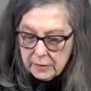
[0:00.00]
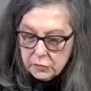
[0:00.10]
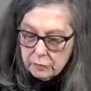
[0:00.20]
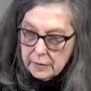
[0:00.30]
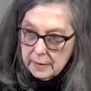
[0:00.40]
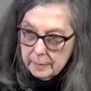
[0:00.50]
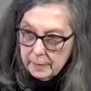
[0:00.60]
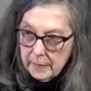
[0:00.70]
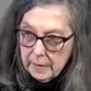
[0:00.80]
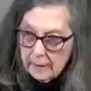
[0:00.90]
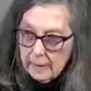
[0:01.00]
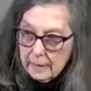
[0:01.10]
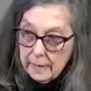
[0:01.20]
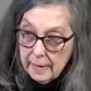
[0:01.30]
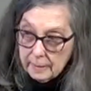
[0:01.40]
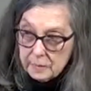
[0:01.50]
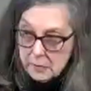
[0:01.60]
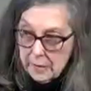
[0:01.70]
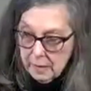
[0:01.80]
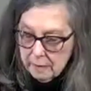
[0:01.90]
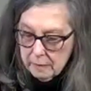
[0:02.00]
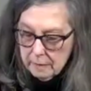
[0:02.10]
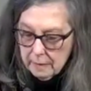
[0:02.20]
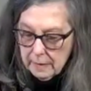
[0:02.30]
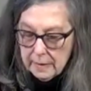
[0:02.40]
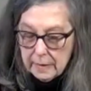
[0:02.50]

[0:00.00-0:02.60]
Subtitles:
dream came together